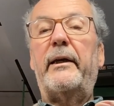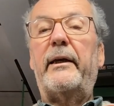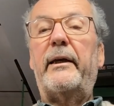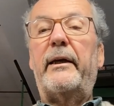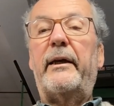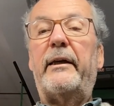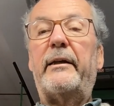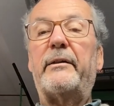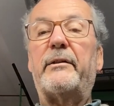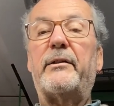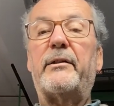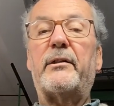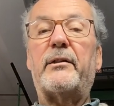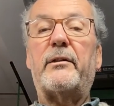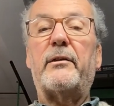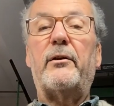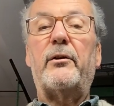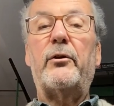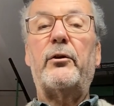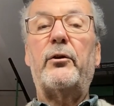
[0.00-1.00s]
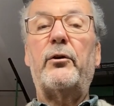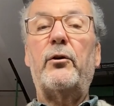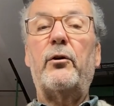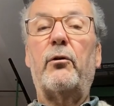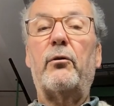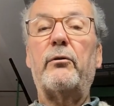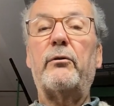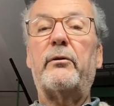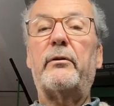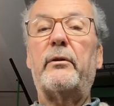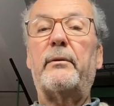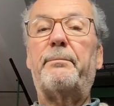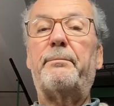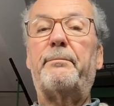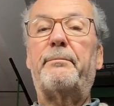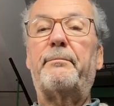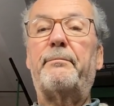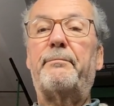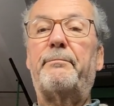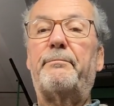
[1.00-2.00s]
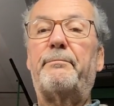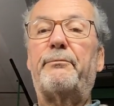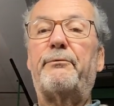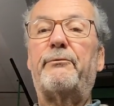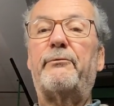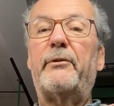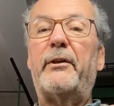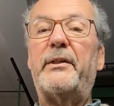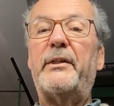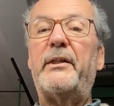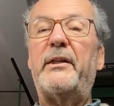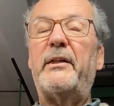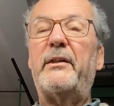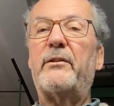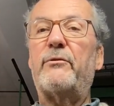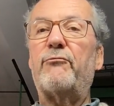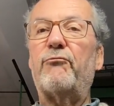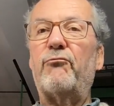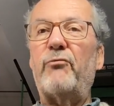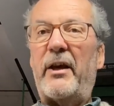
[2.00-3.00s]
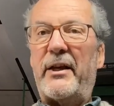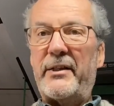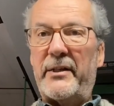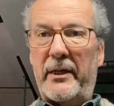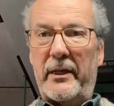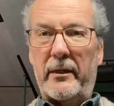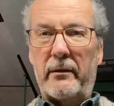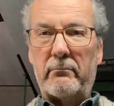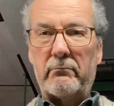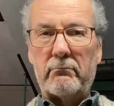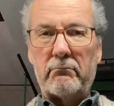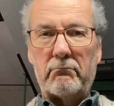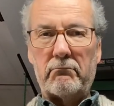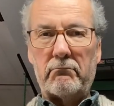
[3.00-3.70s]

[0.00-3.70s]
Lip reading: It's not the prettiest resin.